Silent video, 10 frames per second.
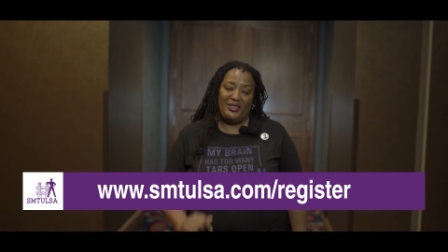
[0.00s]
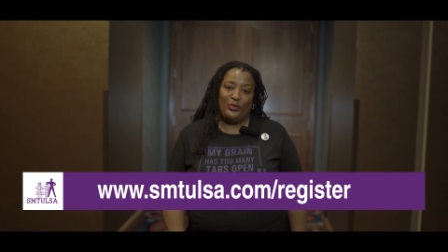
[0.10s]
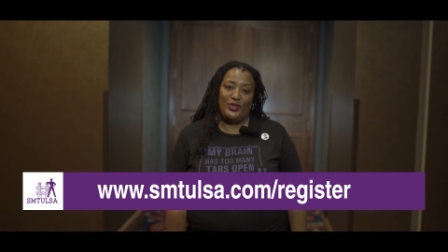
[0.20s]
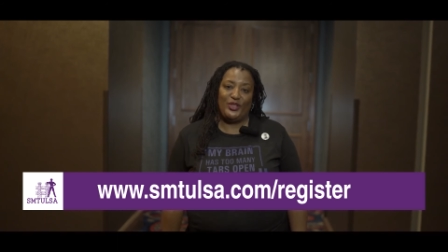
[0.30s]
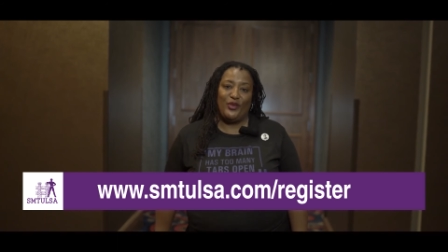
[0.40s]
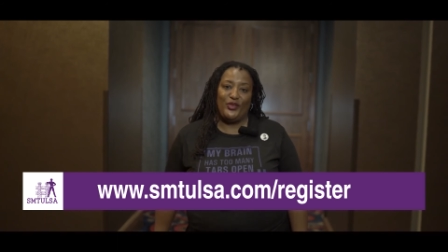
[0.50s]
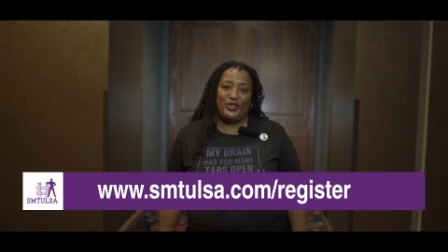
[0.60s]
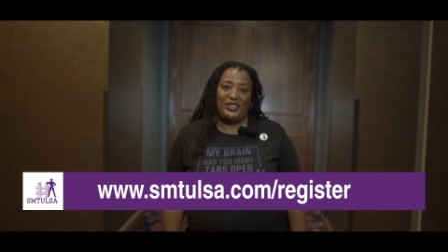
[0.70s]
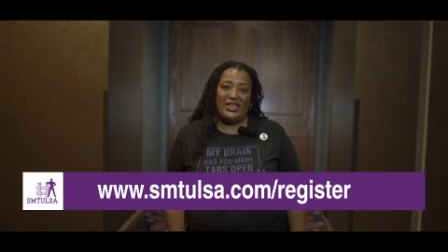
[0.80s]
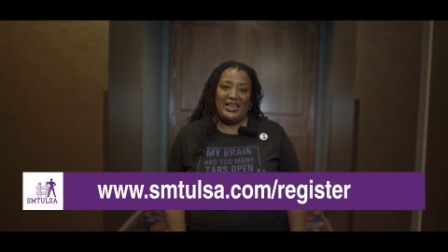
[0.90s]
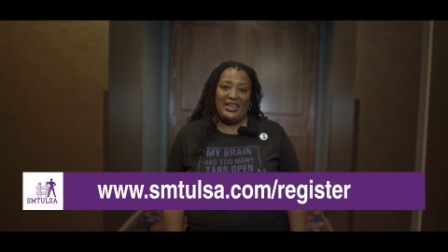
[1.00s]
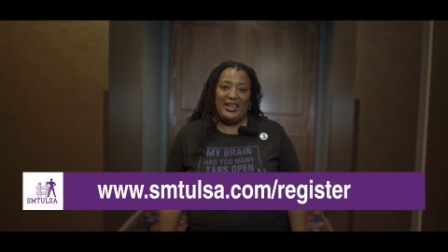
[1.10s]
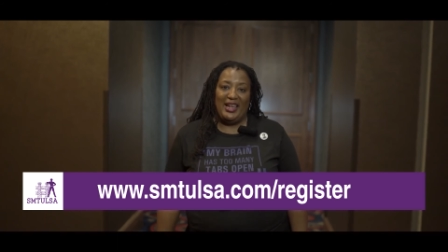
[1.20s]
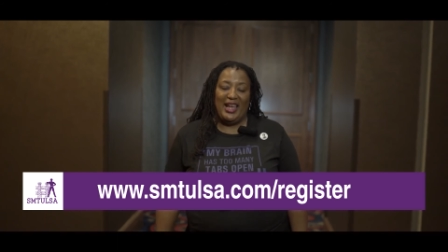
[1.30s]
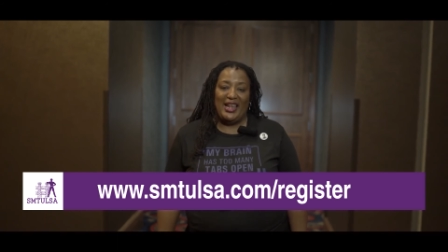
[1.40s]
to reserve your seat
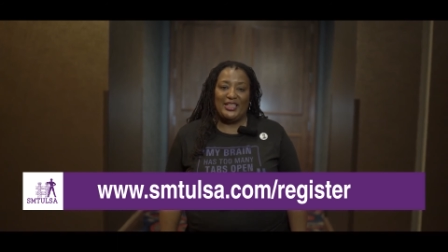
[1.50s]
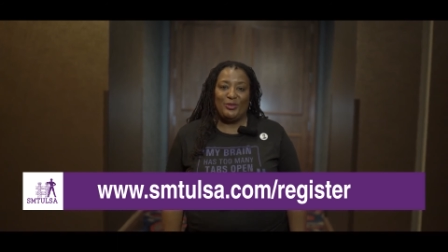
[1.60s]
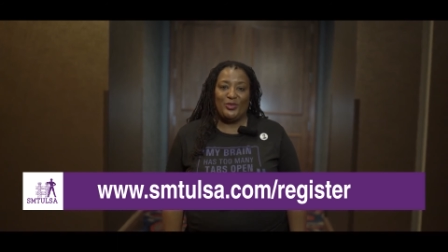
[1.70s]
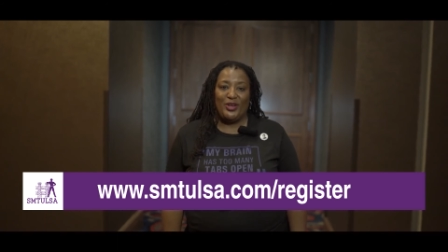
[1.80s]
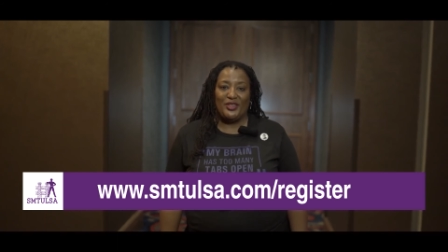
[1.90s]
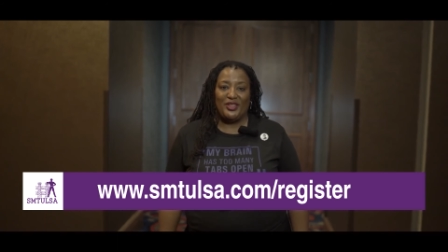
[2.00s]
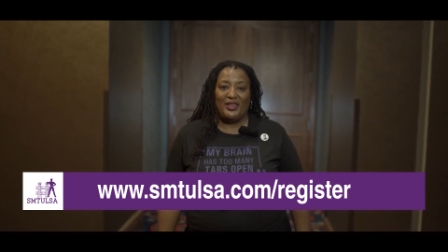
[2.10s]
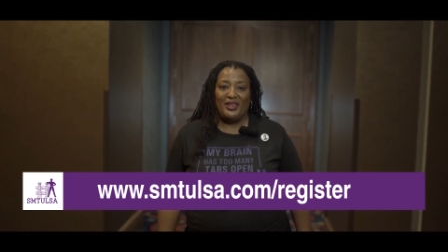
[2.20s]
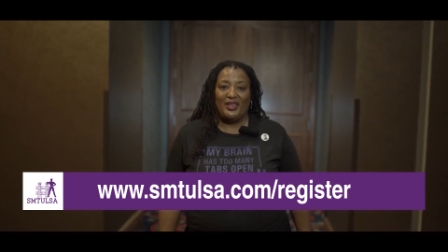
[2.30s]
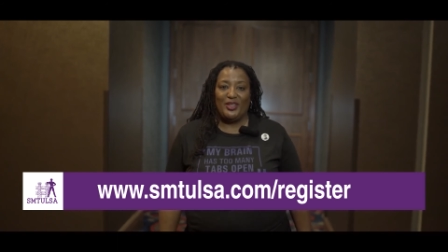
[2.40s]
at SM Tulsa